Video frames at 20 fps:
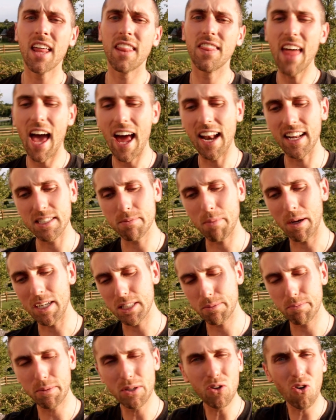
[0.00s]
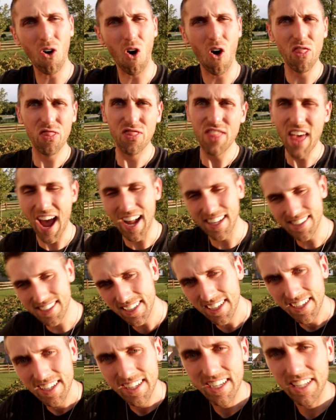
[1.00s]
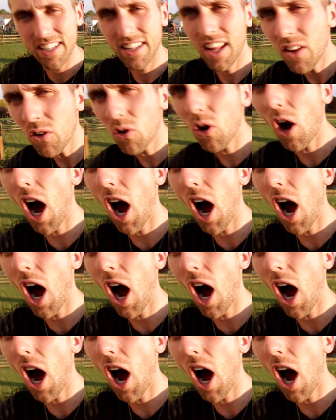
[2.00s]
that is my spew on that. Another